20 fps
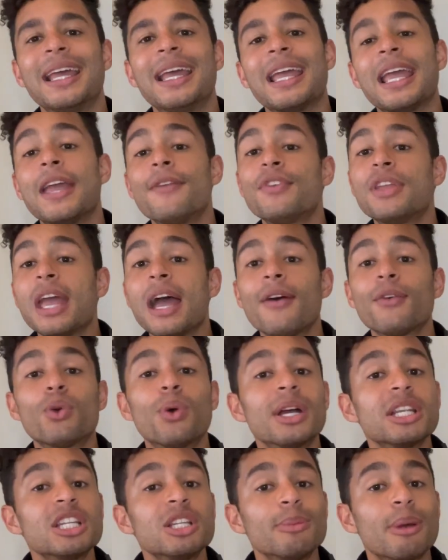If you have
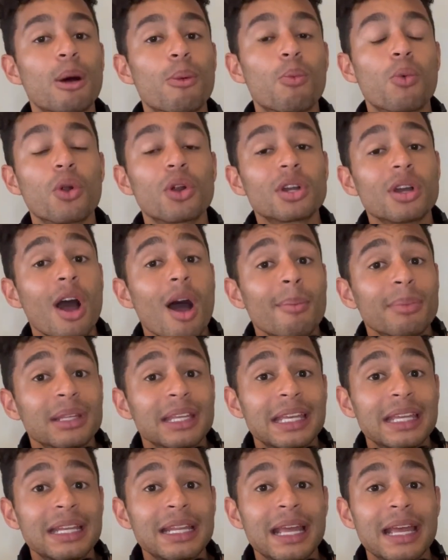questions about more
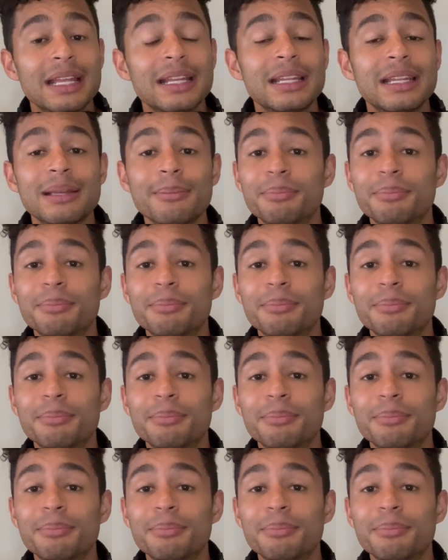complicated editing,